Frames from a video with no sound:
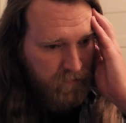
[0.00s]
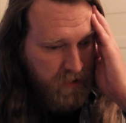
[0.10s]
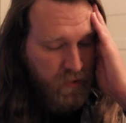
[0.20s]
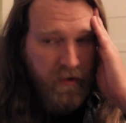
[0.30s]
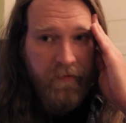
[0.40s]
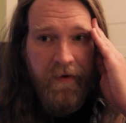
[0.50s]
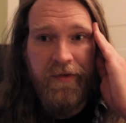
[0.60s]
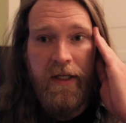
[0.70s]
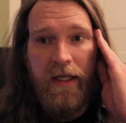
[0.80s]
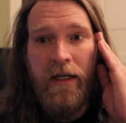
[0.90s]

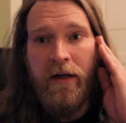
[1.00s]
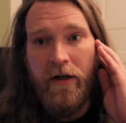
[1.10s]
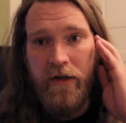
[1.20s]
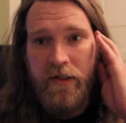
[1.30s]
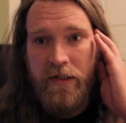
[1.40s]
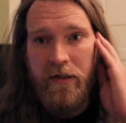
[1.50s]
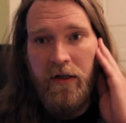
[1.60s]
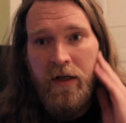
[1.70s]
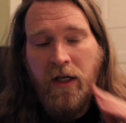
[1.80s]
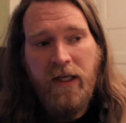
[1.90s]
250 years
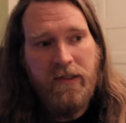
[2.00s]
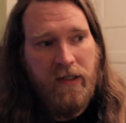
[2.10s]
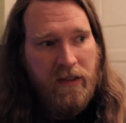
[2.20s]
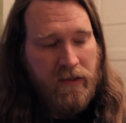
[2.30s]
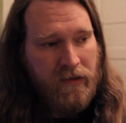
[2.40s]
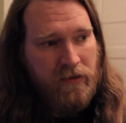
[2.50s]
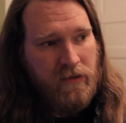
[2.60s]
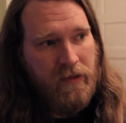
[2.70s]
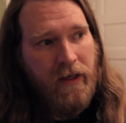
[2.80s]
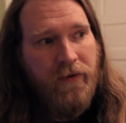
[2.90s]
since
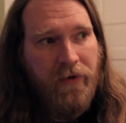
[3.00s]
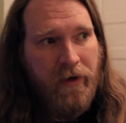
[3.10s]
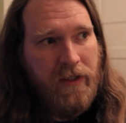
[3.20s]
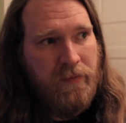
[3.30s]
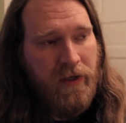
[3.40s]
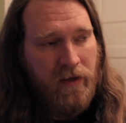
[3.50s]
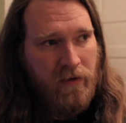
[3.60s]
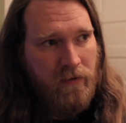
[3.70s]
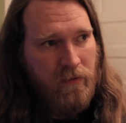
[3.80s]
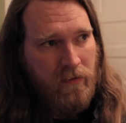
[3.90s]
slavery has
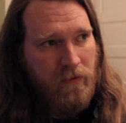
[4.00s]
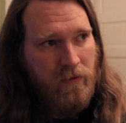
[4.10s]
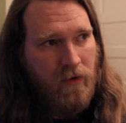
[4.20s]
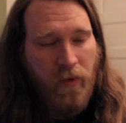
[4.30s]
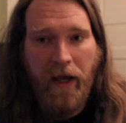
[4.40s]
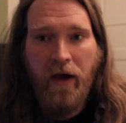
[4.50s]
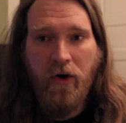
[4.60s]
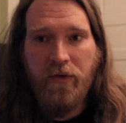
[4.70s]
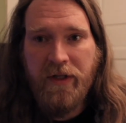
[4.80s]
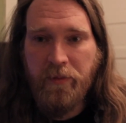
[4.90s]
been
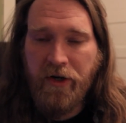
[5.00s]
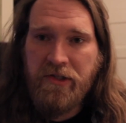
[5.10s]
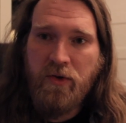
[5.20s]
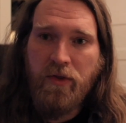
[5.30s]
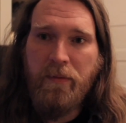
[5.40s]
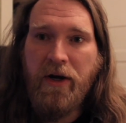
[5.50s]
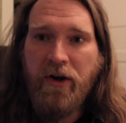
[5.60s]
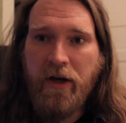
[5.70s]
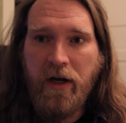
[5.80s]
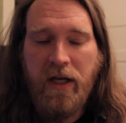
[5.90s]
around in British North
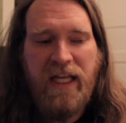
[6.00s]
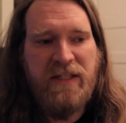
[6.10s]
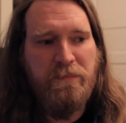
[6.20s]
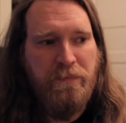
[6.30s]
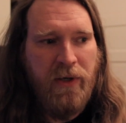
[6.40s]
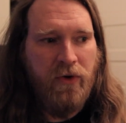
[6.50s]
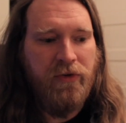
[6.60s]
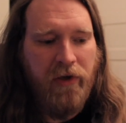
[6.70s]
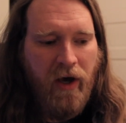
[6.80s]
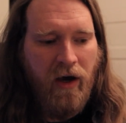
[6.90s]
America, it's
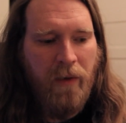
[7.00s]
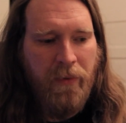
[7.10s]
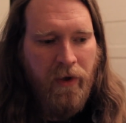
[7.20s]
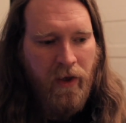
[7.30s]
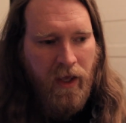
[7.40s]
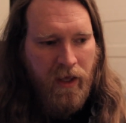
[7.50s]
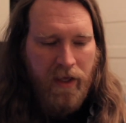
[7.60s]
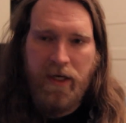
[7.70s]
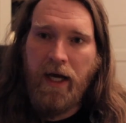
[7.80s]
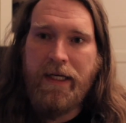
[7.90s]
built up
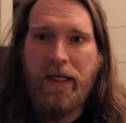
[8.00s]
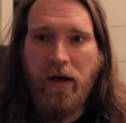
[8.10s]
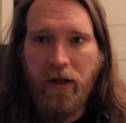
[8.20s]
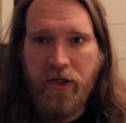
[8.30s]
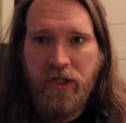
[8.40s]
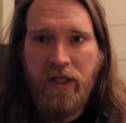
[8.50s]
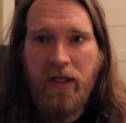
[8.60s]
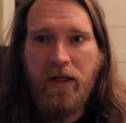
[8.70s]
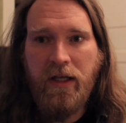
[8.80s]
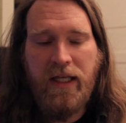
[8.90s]
an
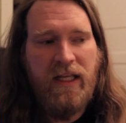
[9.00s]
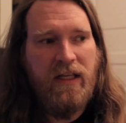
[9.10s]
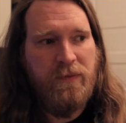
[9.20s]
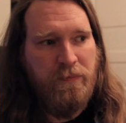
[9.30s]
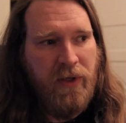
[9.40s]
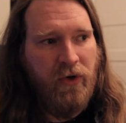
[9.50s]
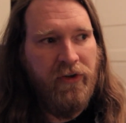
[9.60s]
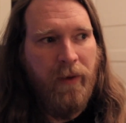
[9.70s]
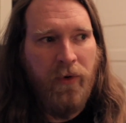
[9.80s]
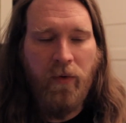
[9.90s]
ideology. It is
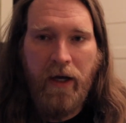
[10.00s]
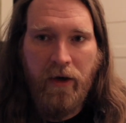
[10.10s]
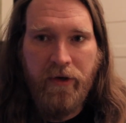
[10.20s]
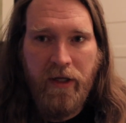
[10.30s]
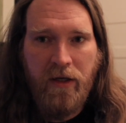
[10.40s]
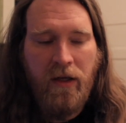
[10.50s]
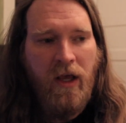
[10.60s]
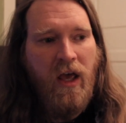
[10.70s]
built up around it